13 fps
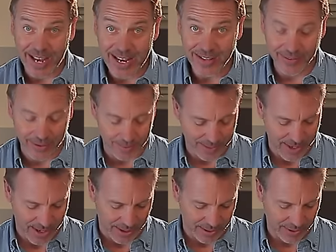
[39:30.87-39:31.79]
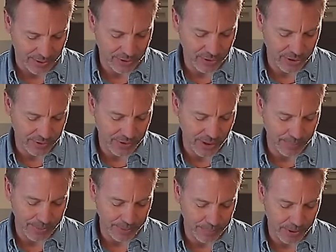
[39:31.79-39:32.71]
tighten them yet. Just get
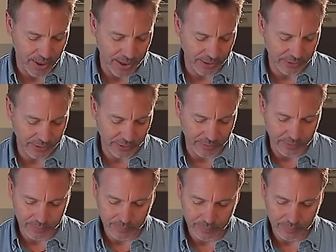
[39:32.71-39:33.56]
them in place.